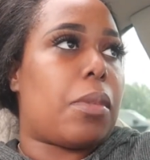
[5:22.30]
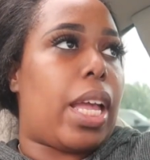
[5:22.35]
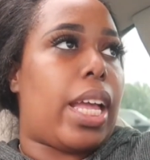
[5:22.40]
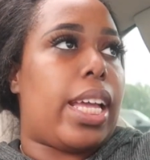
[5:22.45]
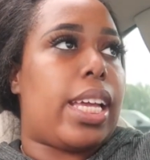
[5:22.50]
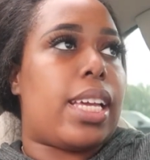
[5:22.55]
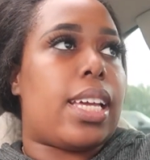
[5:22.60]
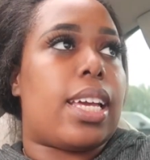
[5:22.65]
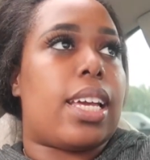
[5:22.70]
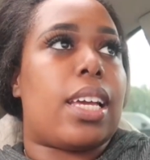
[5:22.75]

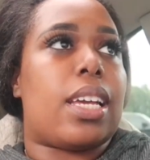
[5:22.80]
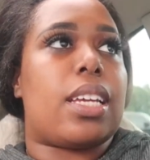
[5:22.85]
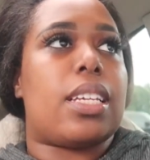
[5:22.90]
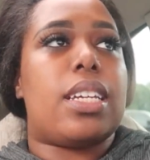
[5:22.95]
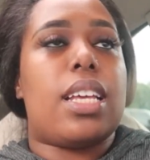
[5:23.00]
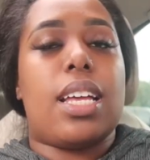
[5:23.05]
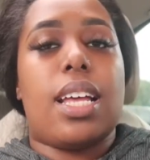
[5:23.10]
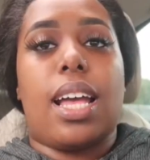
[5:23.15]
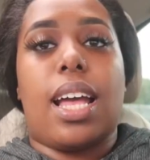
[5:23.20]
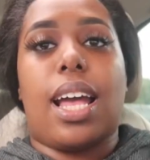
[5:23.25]
and
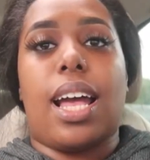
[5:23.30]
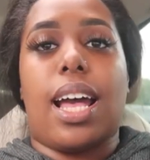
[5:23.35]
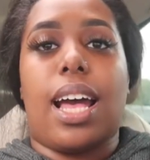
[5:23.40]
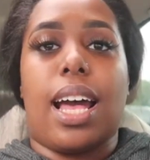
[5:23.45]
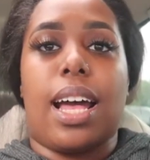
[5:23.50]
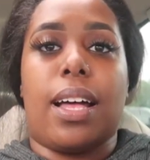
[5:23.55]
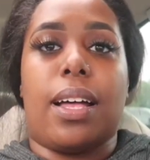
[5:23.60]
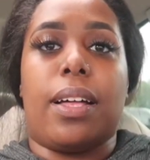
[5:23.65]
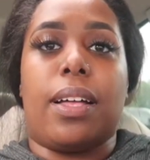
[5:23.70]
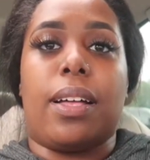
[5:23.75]

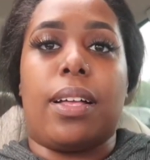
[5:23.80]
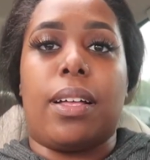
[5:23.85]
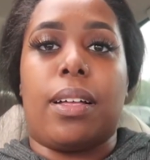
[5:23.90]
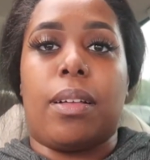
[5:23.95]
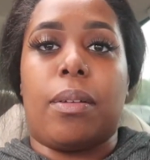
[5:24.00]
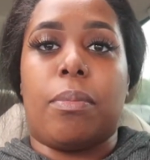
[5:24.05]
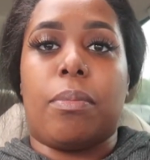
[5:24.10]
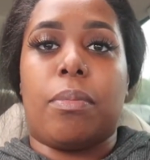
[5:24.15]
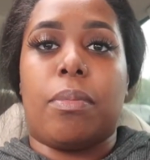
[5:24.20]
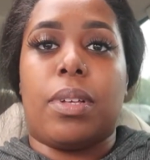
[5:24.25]

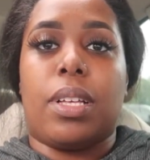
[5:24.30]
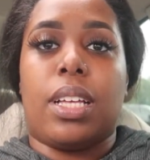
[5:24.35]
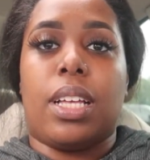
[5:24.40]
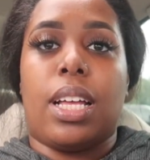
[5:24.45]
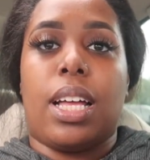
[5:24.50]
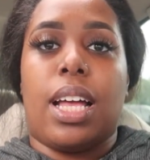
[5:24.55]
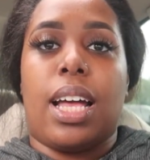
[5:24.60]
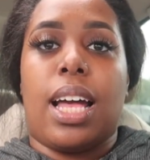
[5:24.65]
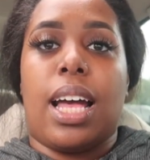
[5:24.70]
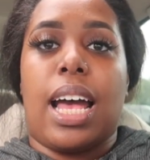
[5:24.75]
um
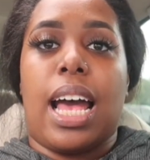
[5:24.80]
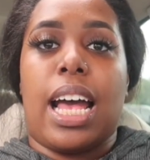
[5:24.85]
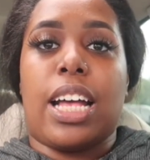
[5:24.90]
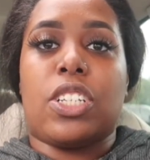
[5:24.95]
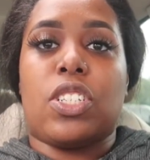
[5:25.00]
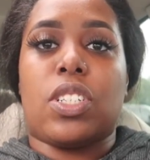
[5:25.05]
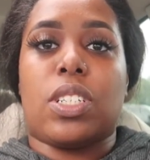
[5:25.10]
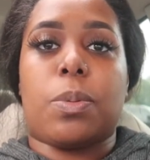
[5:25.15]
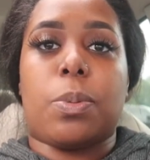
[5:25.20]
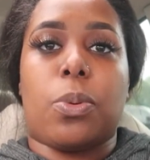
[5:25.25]
I
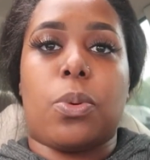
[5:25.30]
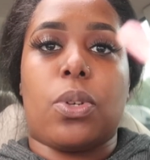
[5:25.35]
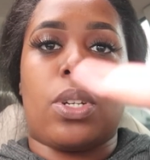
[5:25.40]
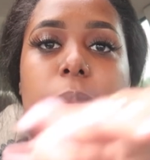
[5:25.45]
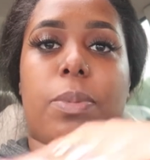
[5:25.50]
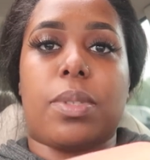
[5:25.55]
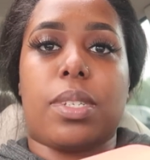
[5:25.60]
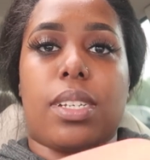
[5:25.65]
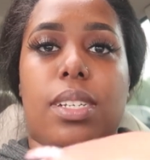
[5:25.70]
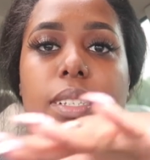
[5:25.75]
just pulled
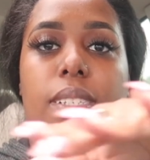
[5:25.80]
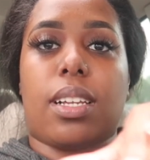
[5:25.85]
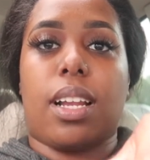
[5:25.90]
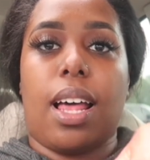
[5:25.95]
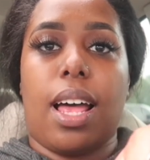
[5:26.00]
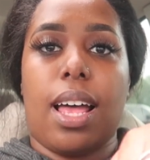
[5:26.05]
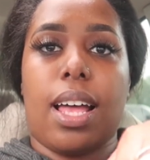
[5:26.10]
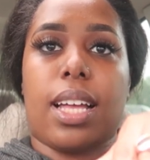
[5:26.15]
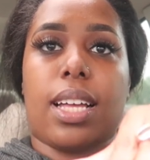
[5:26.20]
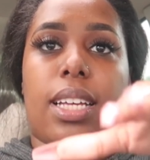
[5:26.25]
up to the
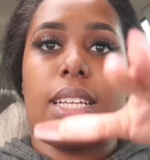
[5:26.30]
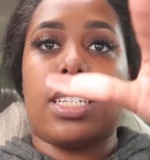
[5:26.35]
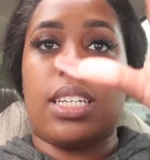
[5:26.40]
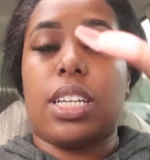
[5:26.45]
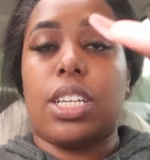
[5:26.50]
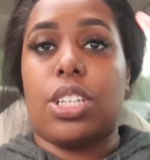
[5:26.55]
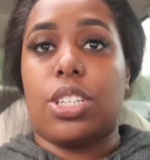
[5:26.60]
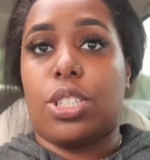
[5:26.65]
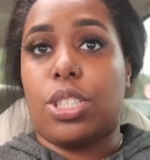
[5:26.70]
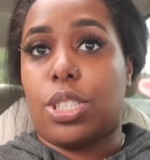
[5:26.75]
salon.
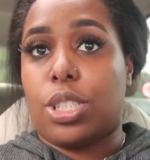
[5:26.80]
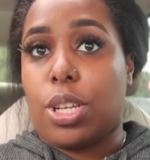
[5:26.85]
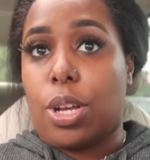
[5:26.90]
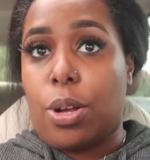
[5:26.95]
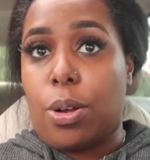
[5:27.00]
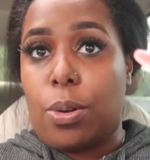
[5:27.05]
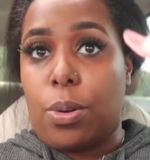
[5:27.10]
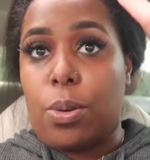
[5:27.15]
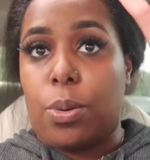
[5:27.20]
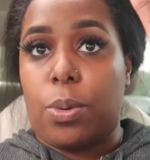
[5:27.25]

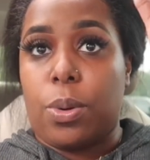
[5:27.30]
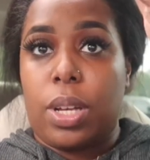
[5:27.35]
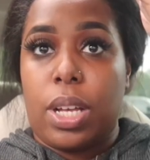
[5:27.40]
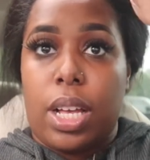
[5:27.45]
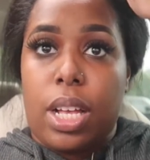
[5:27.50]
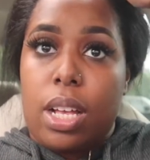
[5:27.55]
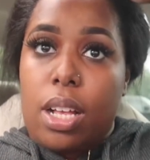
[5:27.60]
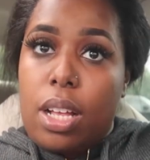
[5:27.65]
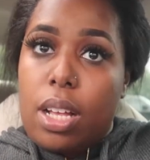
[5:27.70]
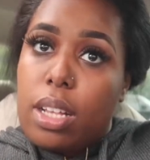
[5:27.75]
So
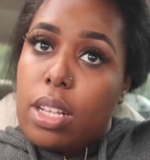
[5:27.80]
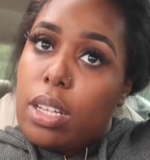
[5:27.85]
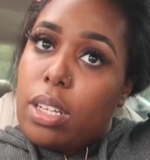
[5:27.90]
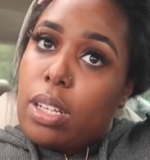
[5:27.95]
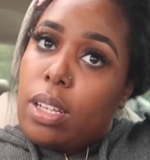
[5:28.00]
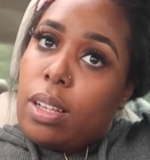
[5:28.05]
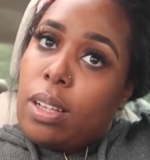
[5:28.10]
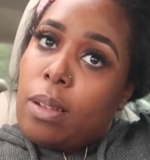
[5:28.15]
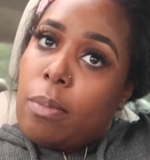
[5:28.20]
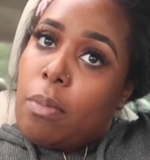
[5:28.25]

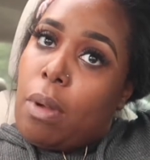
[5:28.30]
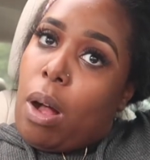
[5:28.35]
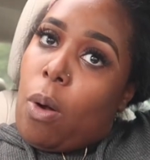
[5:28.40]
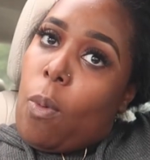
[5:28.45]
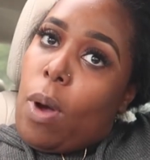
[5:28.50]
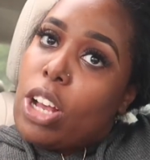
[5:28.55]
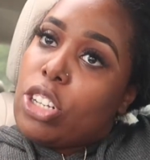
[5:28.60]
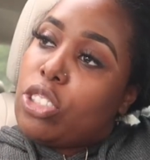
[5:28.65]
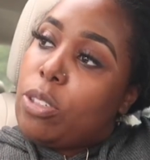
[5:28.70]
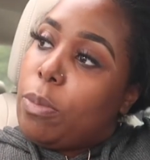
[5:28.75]
um, I
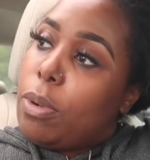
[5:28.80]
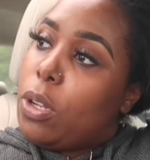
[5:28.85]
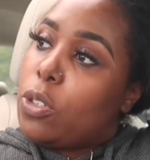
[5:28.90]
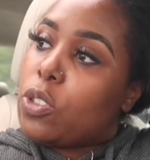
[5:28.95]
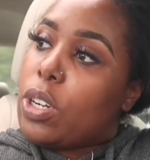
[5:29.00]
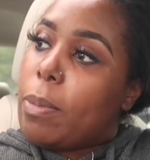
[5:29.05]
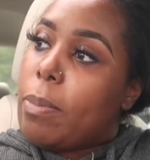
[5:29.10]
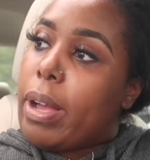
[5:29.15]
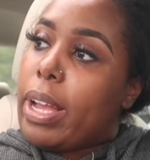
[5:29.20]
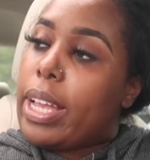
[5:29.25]
wash and blow
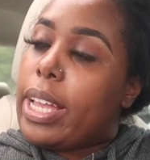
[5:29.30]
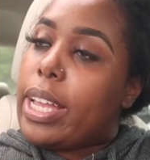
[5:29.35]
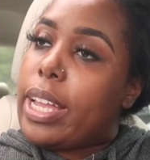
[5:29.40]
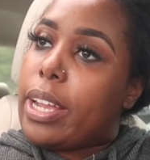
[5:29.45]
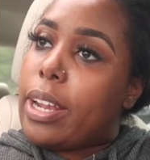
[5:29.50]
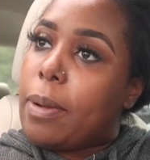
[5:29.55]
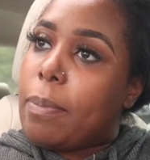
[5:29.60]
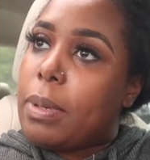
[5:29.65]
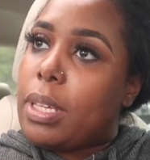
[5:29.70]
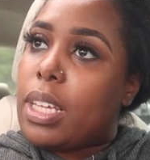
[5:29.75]
dry my
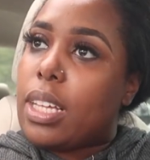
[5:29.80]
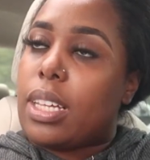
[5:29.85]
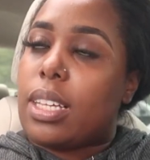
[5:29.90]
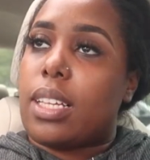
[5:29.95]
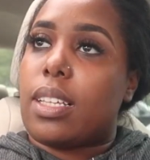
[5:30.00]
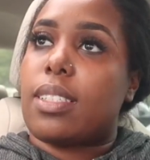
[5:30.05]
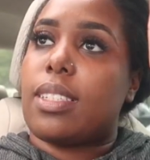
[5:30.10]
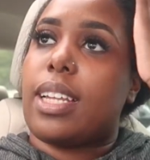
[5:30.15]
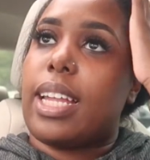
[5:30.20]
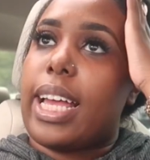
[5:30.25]
hair
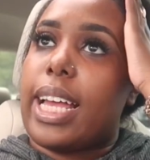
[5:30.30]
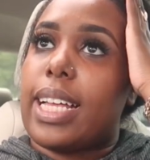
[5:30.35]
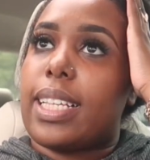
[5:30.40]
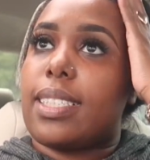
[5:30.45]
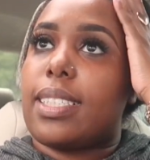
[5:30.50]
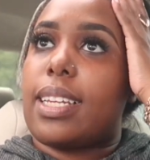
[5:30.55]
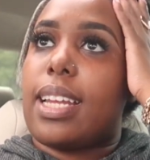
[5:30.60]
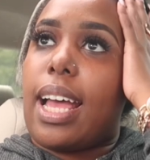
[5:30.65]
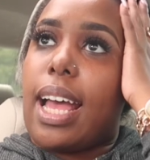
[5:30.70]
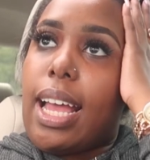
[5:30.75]
because
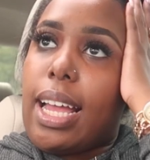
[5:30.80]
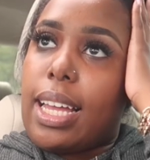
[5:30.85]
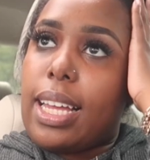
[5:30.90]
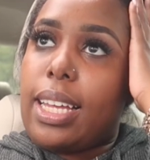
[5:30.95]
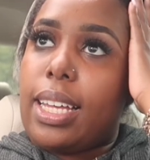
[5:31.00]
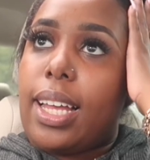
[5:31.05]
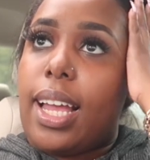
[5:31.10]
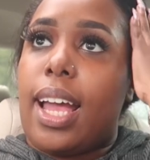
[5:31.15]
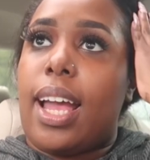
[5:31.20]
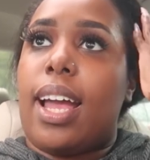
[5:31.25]
last
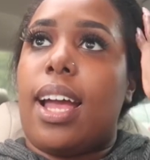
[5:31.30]
night